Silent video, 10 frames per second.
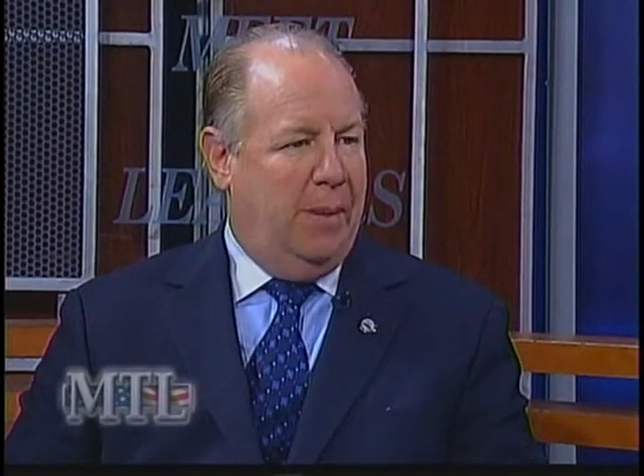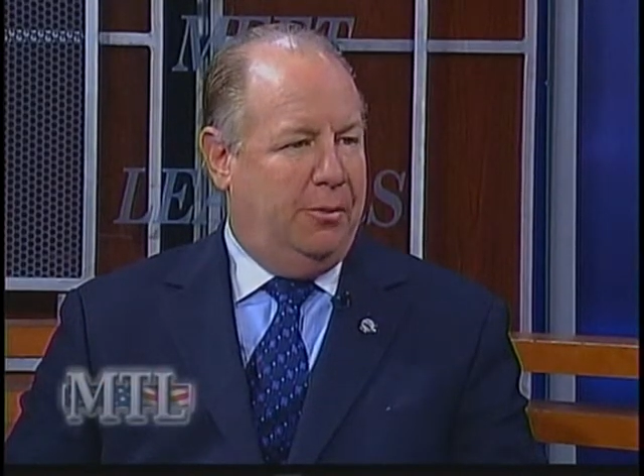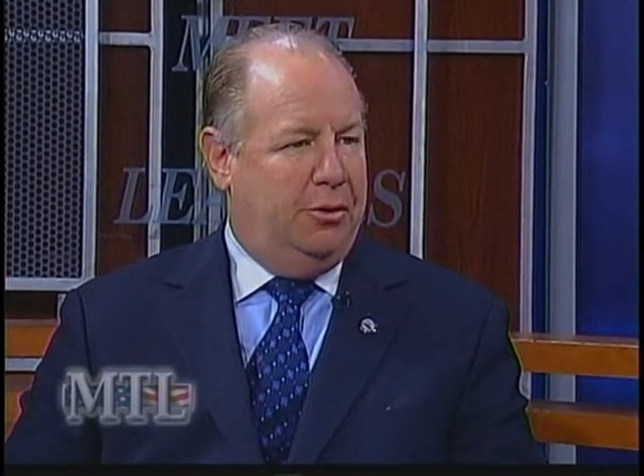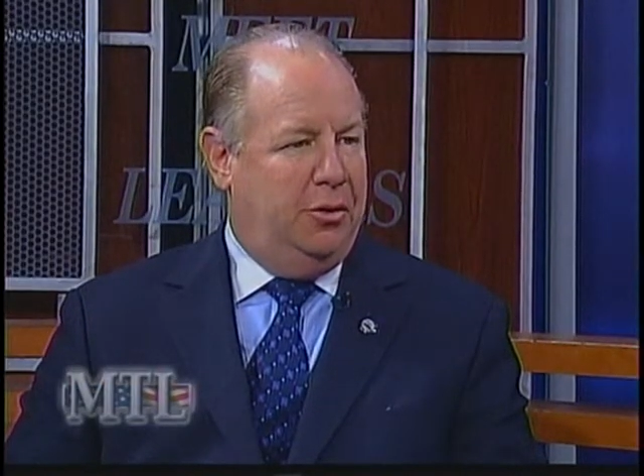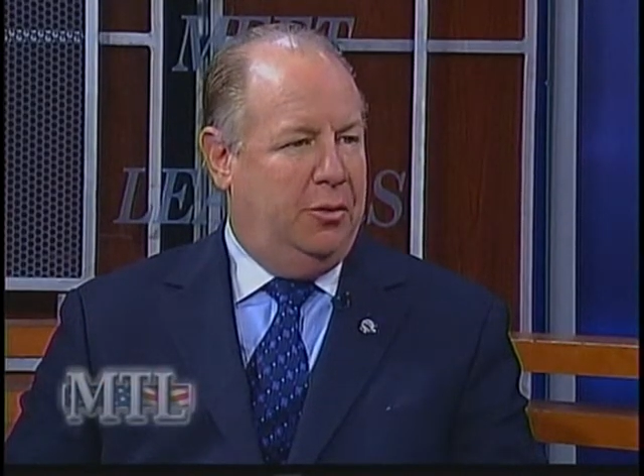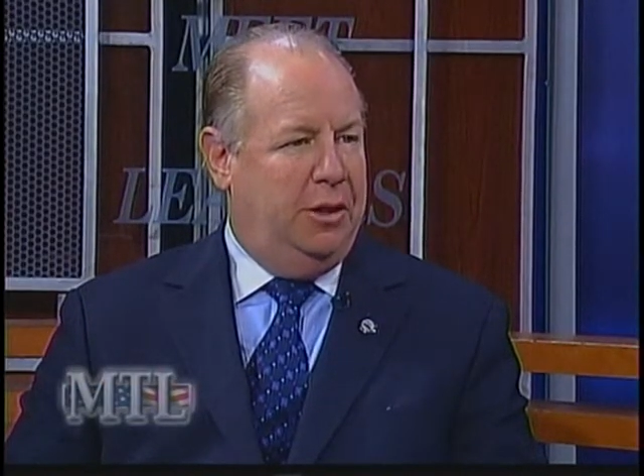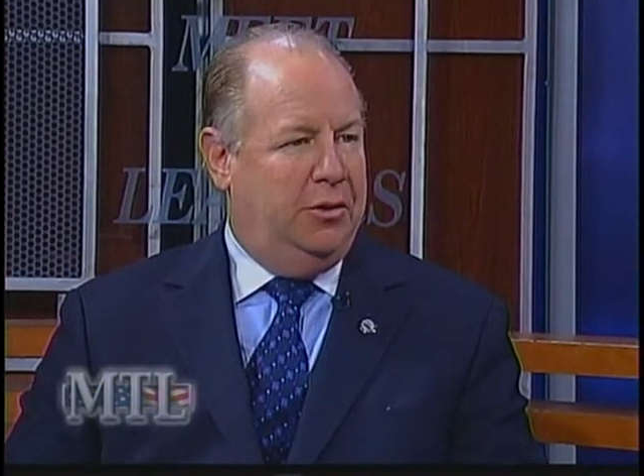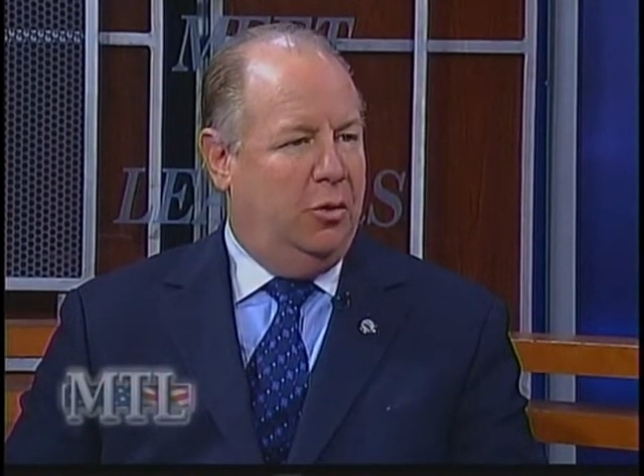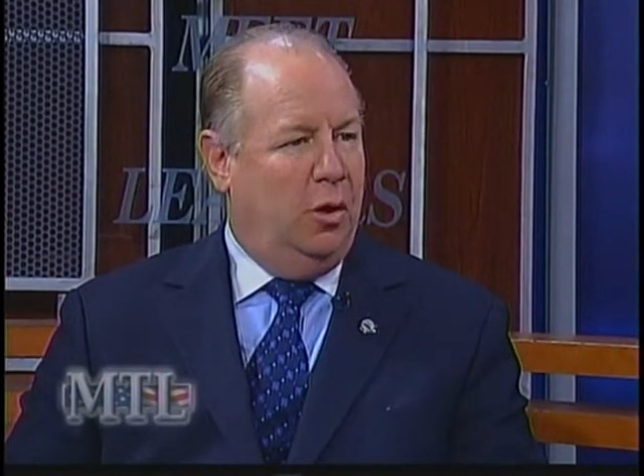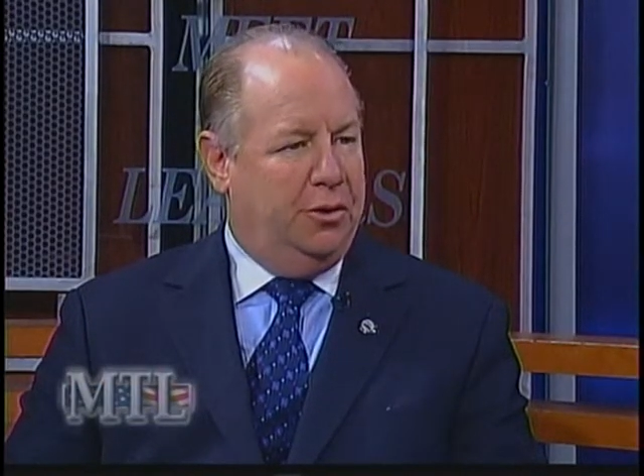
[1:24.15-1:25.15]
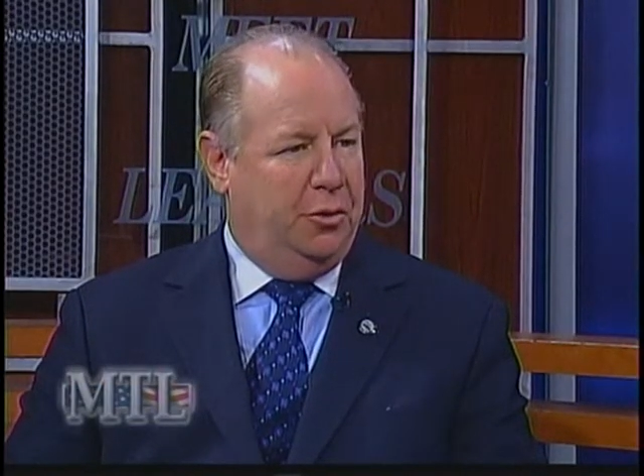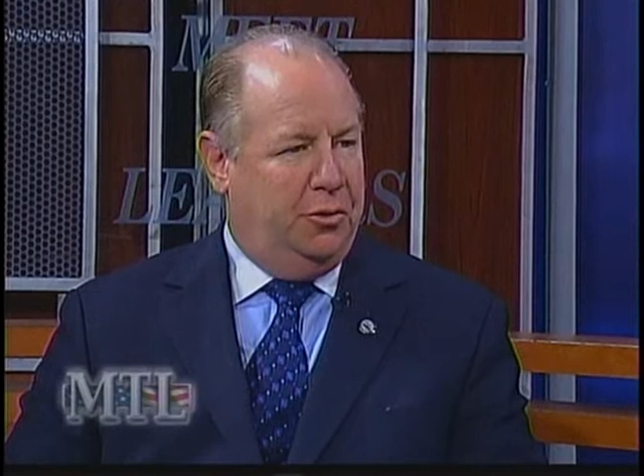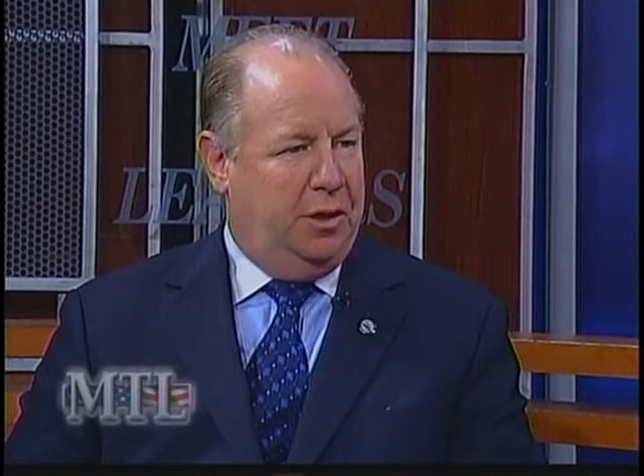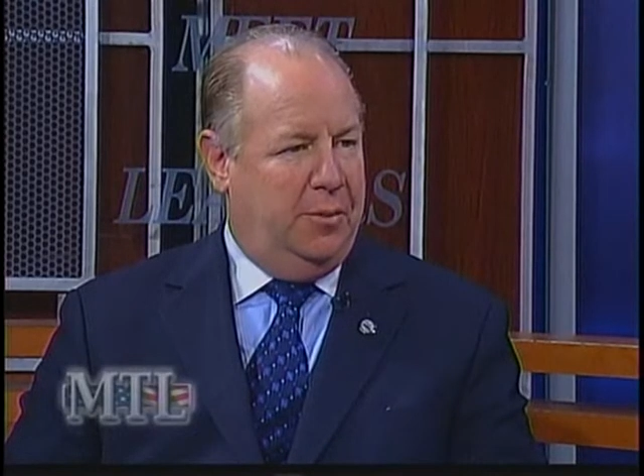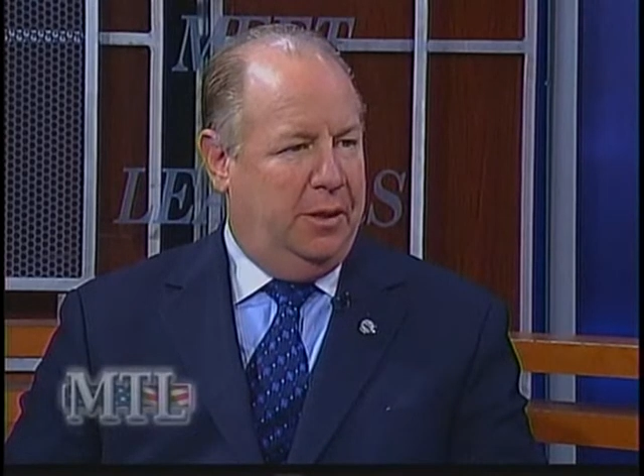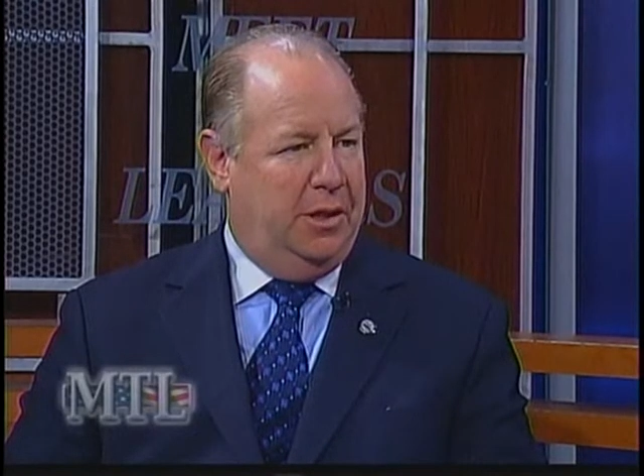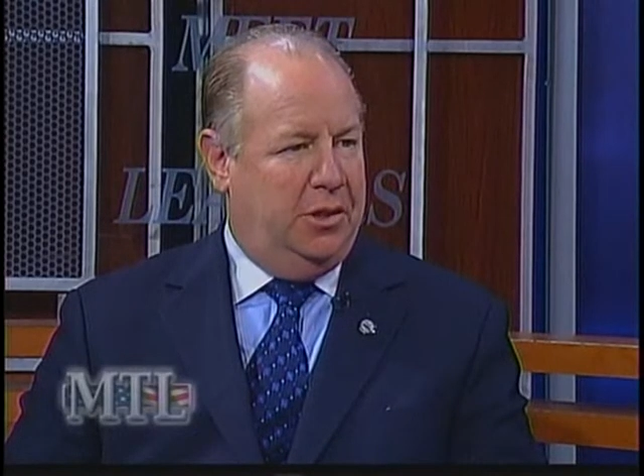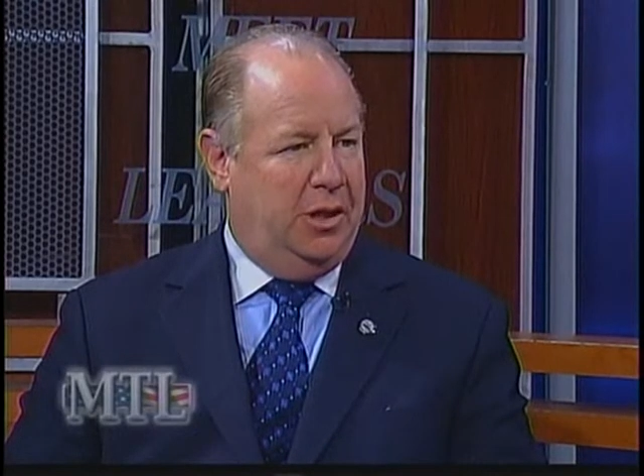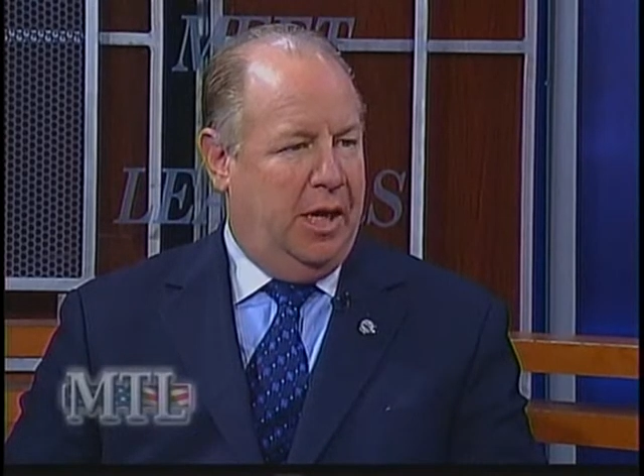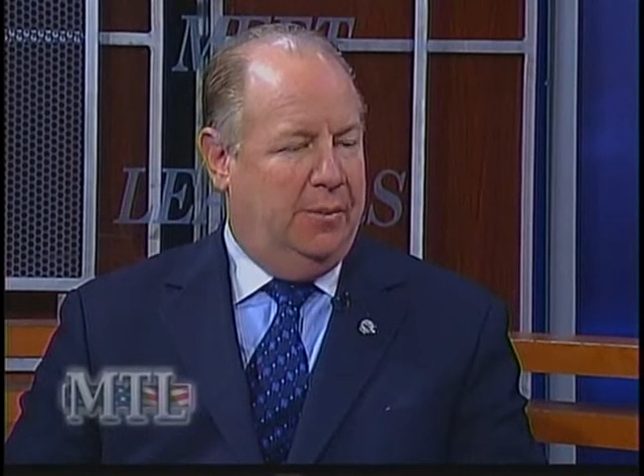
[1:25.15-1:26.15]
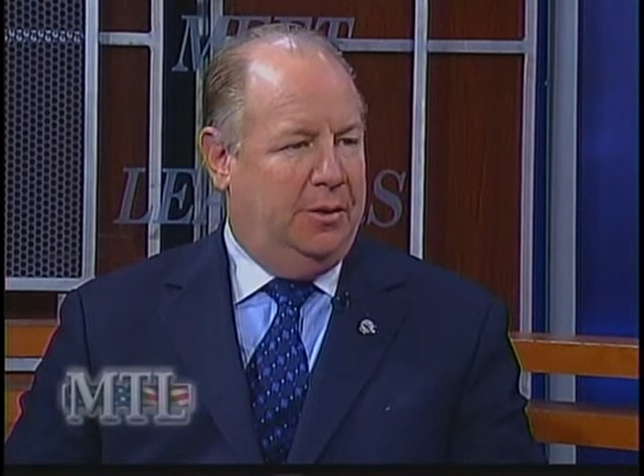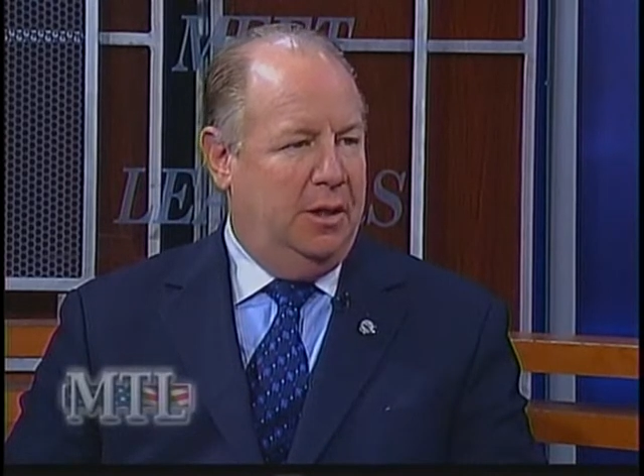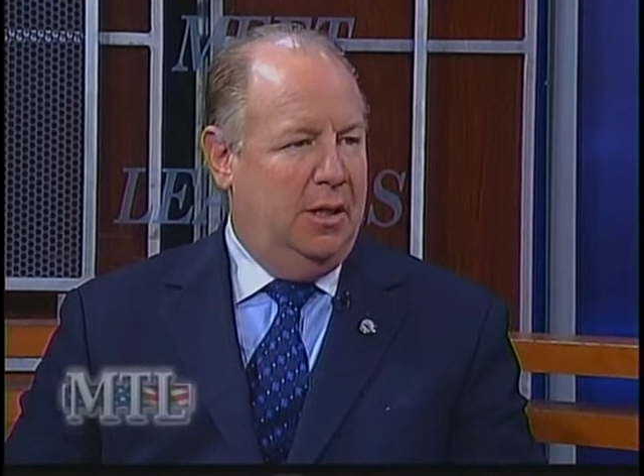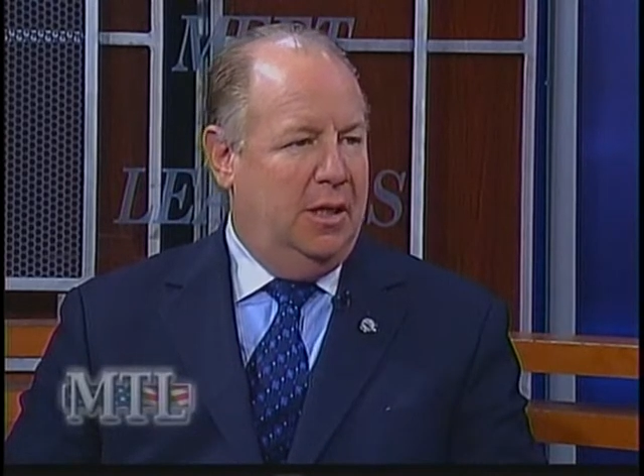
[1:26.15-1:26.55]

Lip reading: opportunities also stimulates jobs.